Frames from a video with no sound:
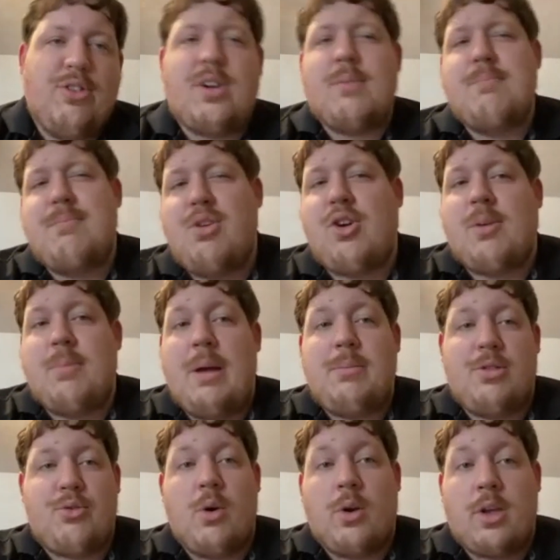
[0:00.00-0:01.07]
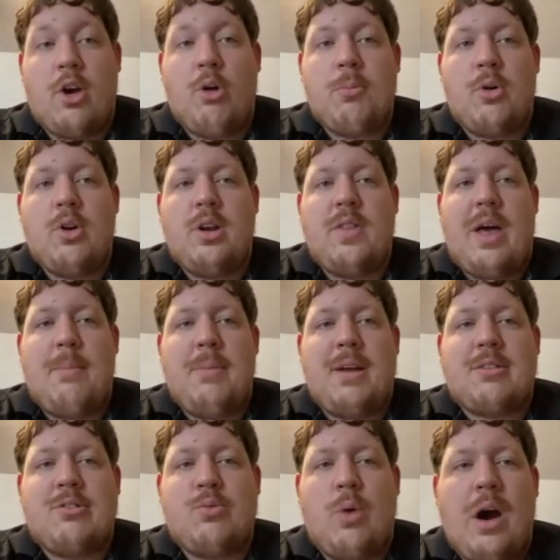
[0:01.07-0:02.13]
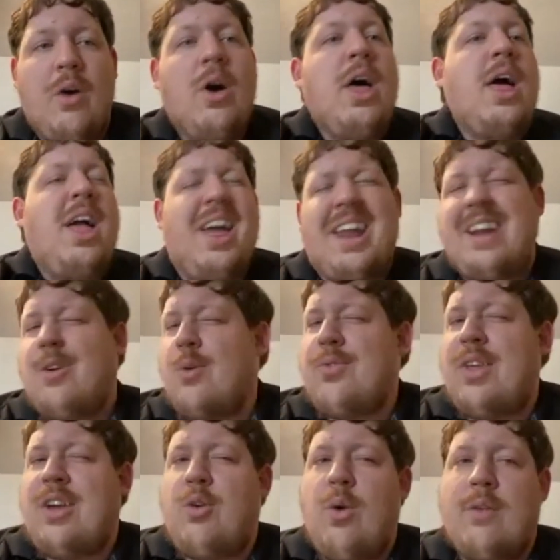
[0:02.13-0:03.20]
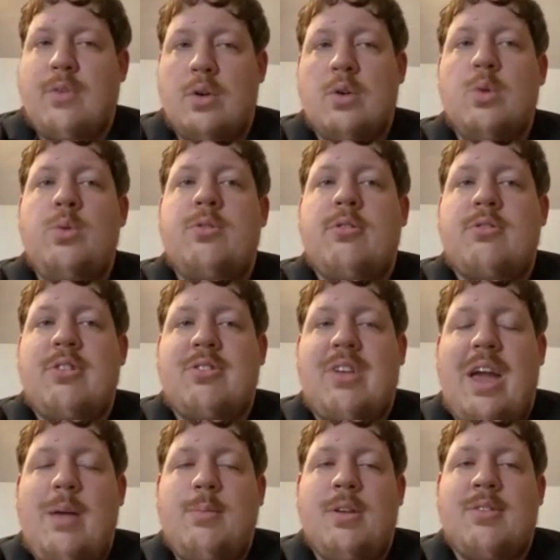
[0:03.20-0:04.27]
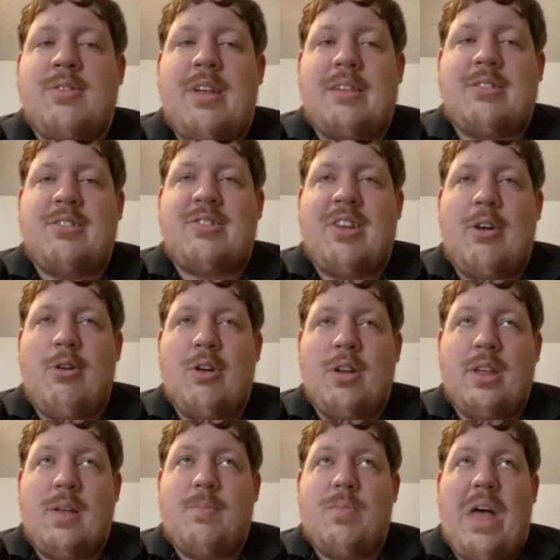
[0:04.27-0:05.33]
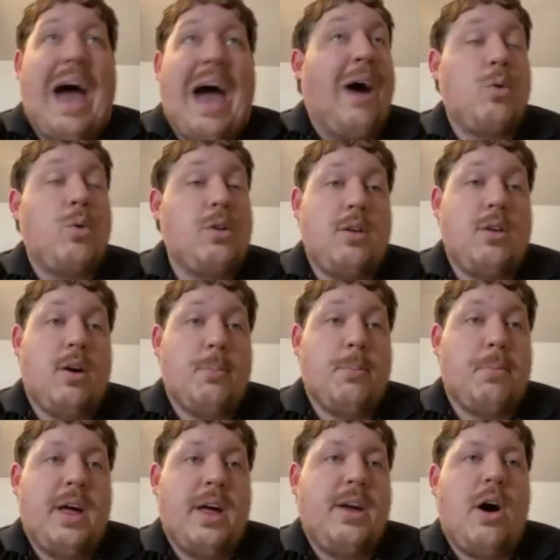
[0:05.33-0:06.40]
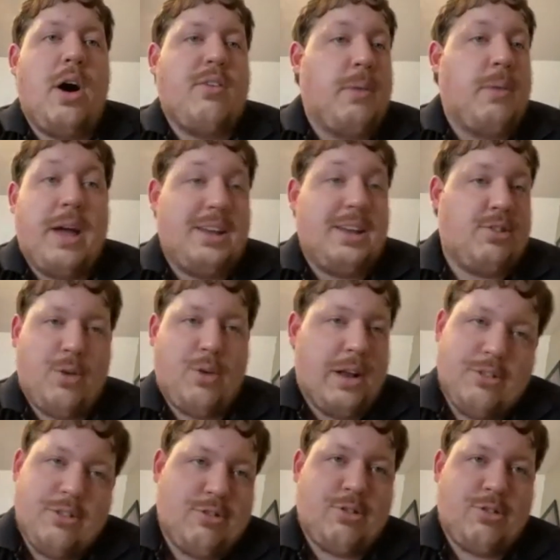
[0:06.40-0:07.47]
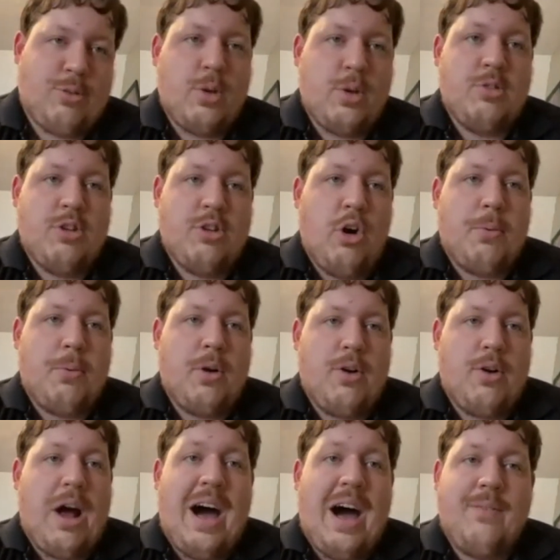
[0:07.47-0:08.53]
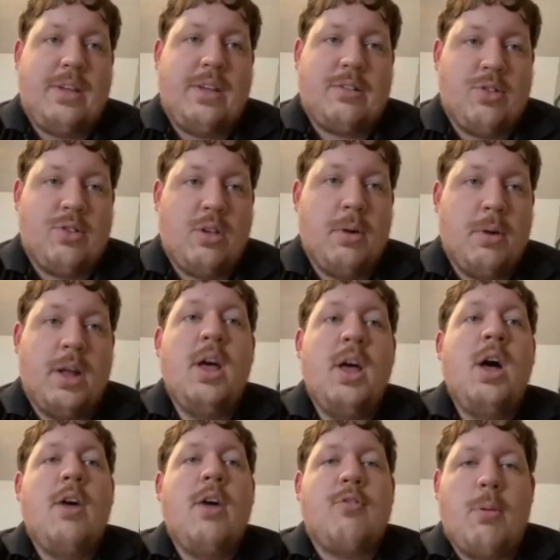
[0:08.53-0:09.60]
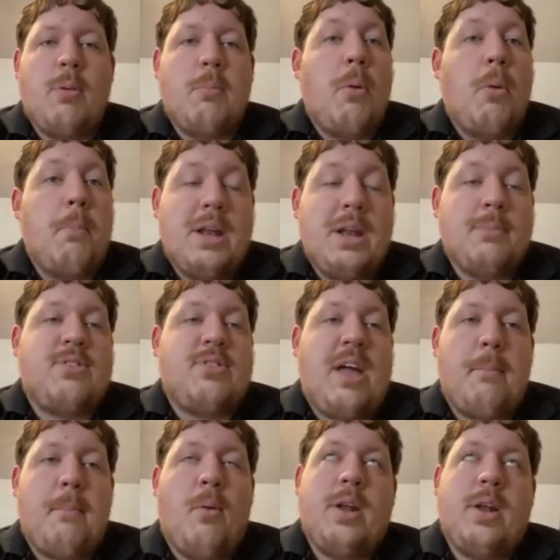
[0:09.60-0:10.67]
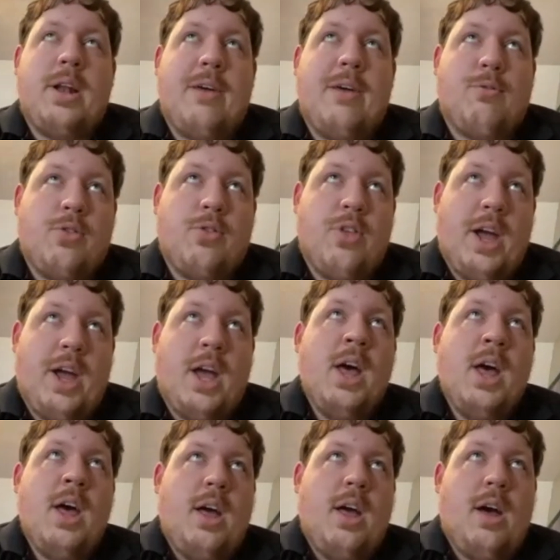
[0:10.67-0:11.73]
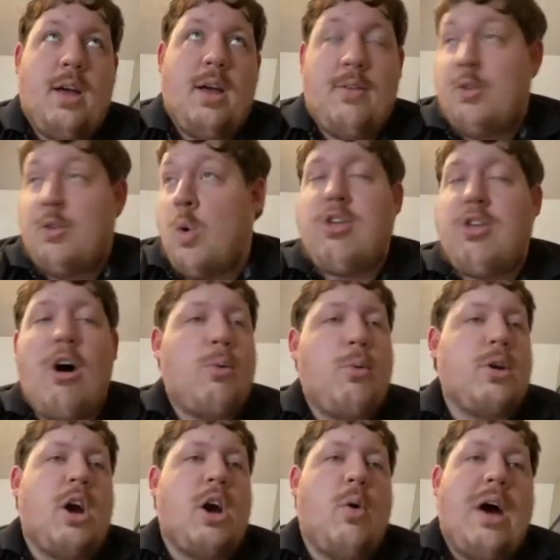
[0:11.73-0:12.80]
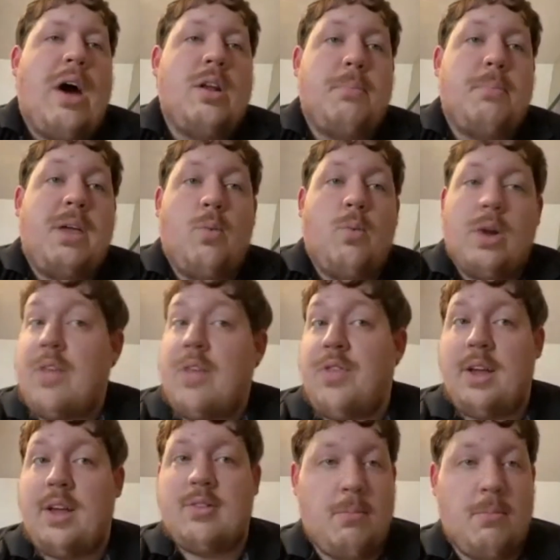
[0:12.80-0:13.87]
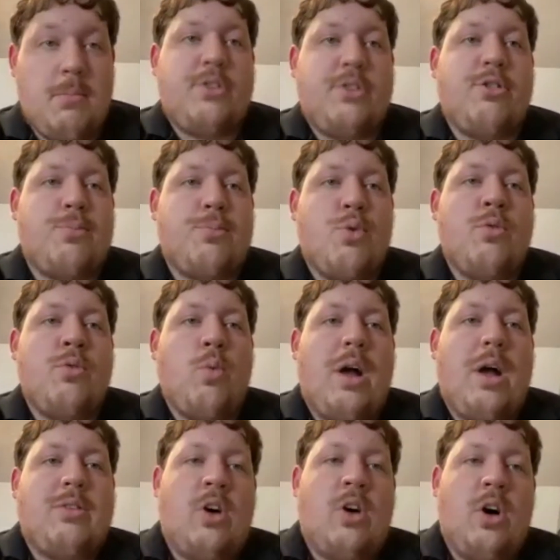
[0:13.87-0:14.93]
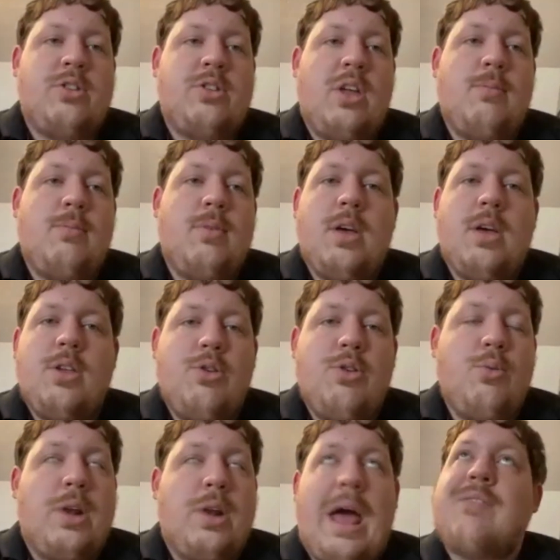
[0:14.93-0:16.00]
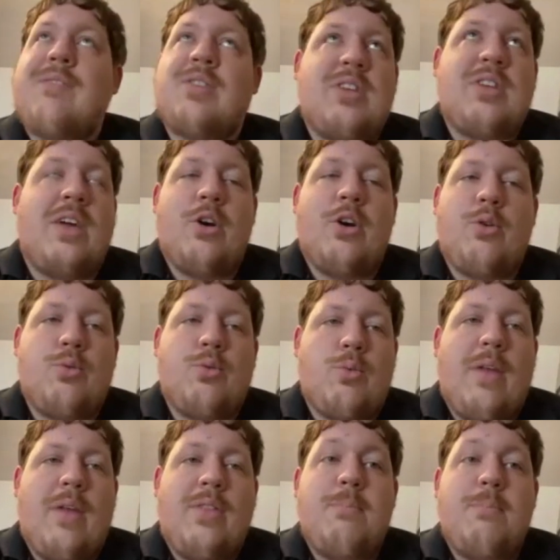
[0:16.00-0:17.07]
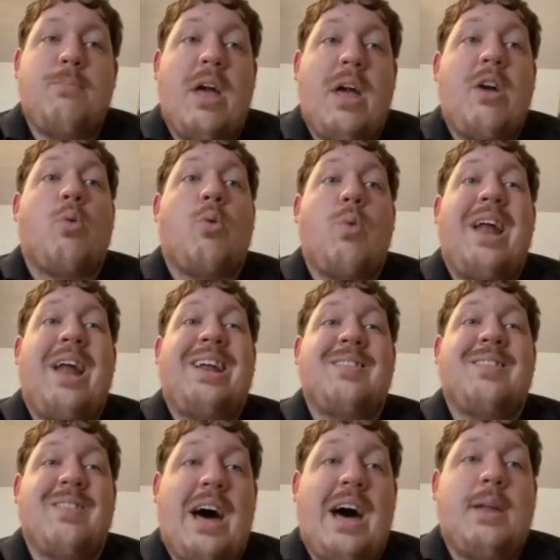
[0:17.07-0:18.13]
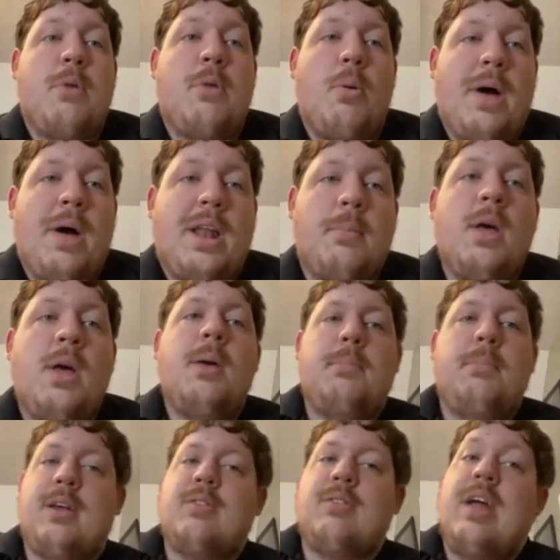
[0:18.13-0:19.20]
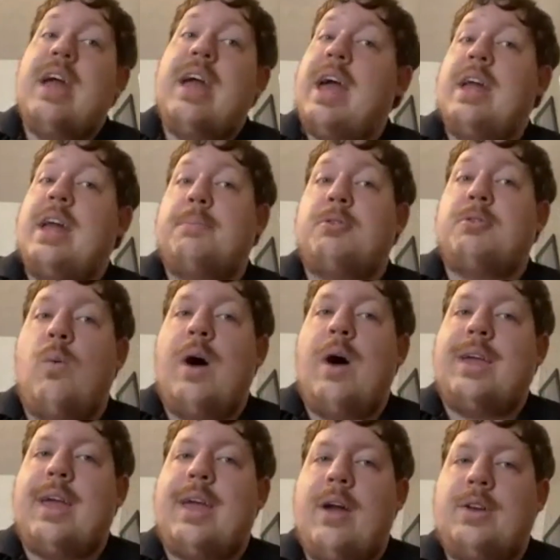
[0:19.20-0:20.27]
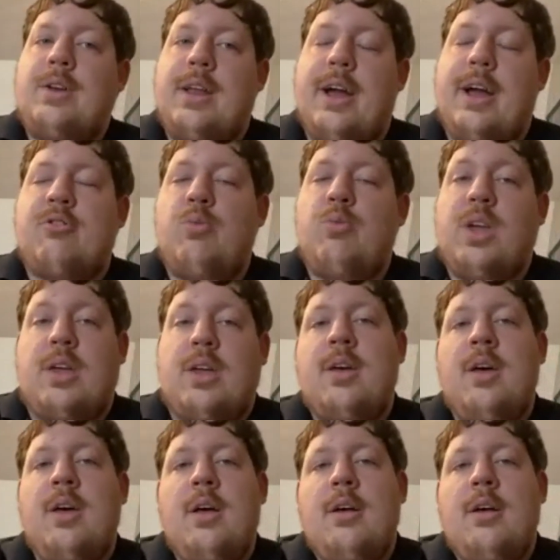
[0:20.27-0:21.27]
You could maybe throw Gilmer into that mix as well. And I don't think whoever loses this game is necessarily out of the playoffs by any stretch. It's just a region opener, obviously. But from a momentum standpoint and everything, if North Hall were to go out and beat what I think is a much improved West Hall team, you would have to say they are riding a lot of momentum because they head up to White County next week.